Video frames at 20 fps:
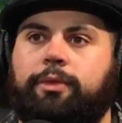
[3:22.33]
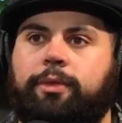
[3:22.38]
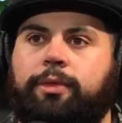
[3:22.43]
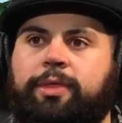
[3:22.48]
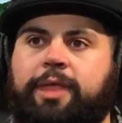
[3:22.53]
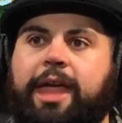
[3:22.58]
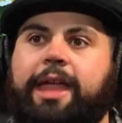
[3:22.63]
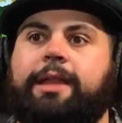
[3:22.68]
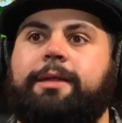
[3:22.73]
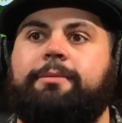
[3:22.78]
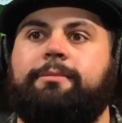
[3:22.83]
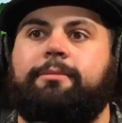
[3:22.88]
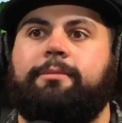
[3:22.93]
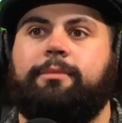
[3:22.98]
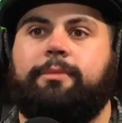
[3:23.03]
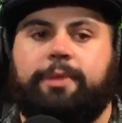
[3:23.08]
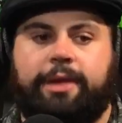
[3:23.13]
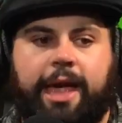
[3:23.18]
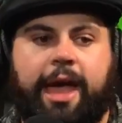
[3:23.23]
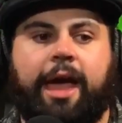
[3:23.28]
that,
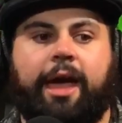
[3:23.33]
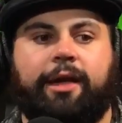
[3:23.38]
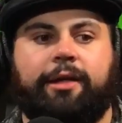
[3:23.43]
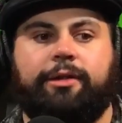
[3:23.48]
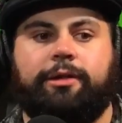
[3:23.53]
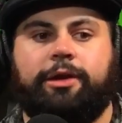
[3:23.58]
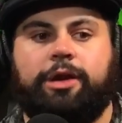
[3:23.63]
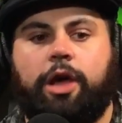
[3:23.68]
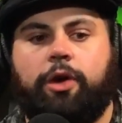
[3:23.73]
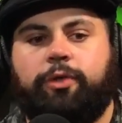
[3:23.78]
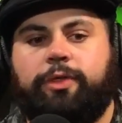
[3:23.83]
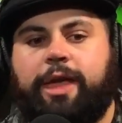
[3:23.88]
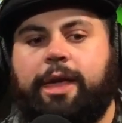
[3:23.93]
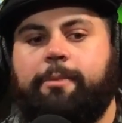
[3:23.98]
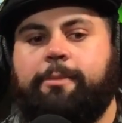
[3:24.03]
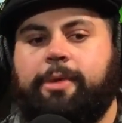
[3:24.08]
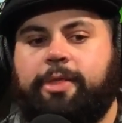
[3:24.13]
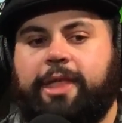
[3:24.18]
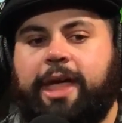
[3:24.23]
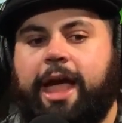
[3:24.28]

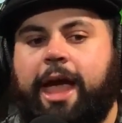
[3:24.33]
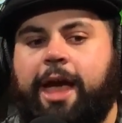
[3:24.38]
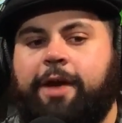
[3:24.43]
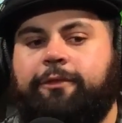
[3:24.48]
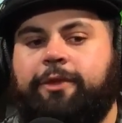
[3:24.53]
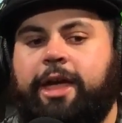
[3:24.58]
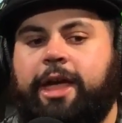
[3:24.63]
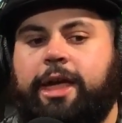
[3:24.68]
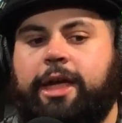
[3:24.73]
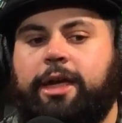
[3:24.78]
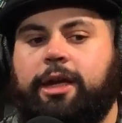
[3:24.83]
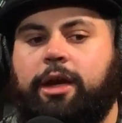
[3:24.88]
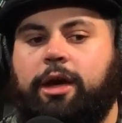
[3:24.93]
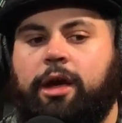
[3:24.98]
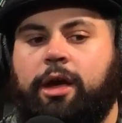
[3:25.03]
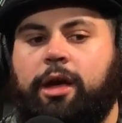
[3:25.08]
they have a